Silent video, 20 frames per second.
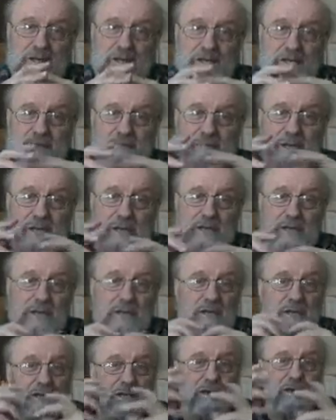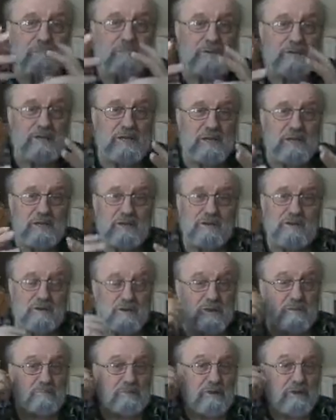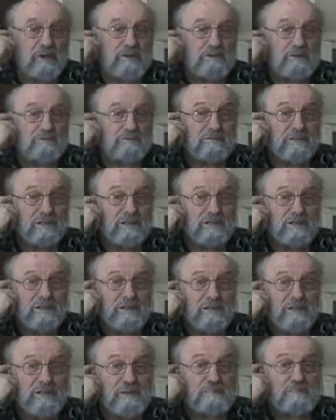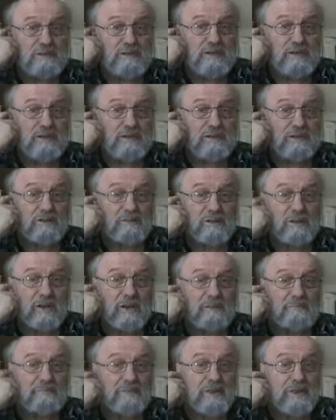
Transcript: to make a particular corporation function in a particular way.